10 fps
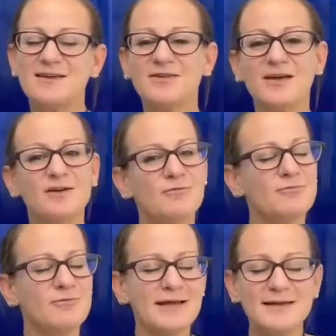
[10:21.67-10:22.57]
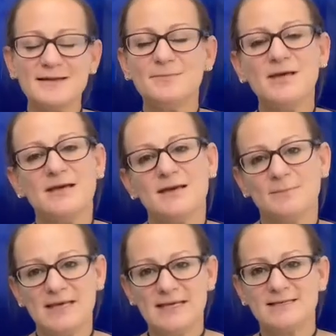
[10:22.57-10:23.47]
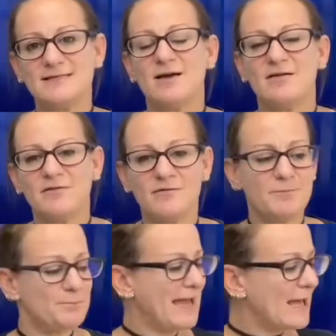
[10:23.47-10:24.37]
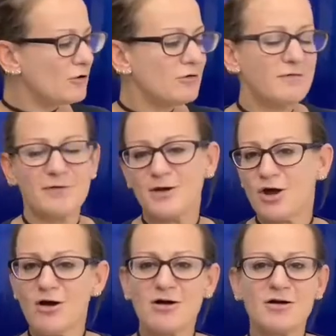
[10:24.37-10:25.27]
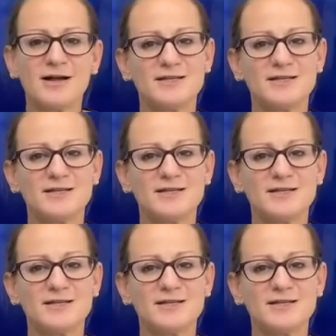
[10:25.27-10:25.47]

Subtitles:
I've got a random piece of panel from a car.